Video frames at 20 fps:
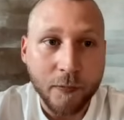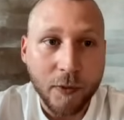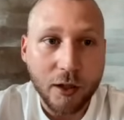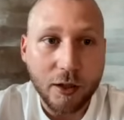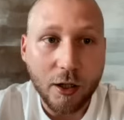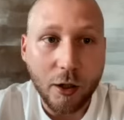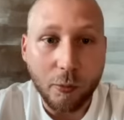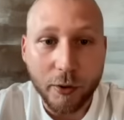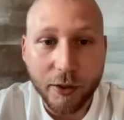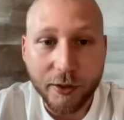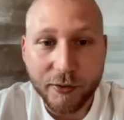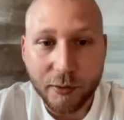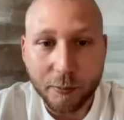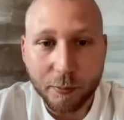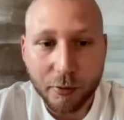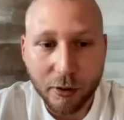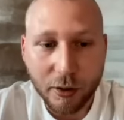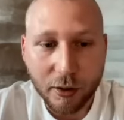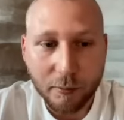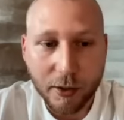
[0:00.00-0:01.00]
Now, what is the
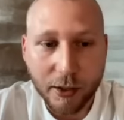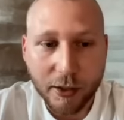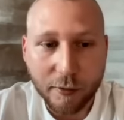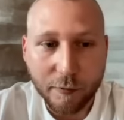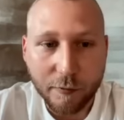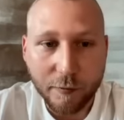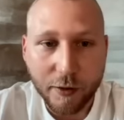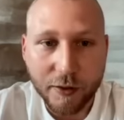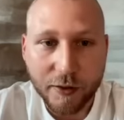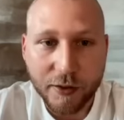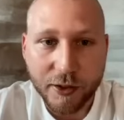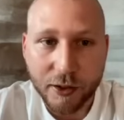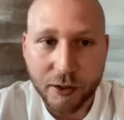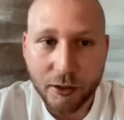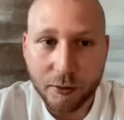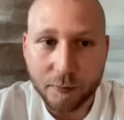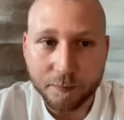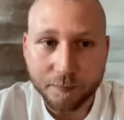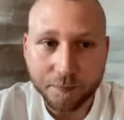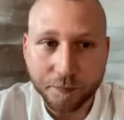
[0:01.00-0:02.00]
product market fit
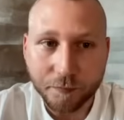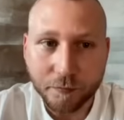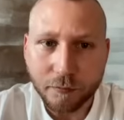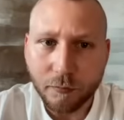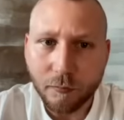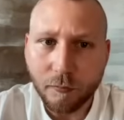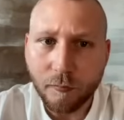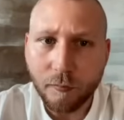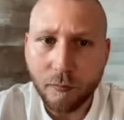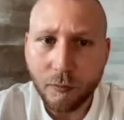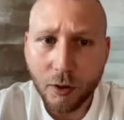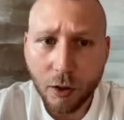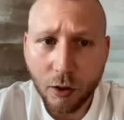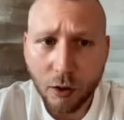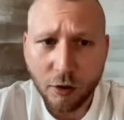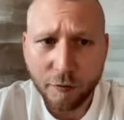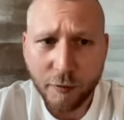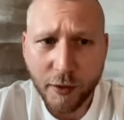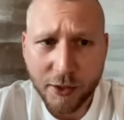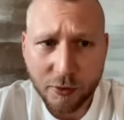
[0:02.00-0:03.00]
here
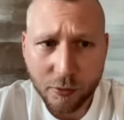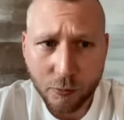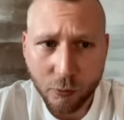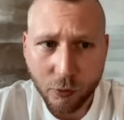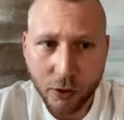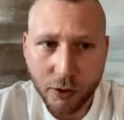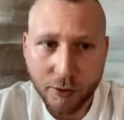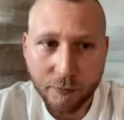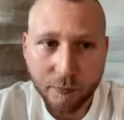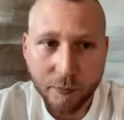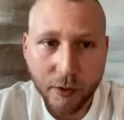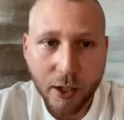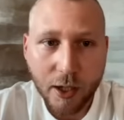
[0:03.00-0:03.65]
of Atom 1?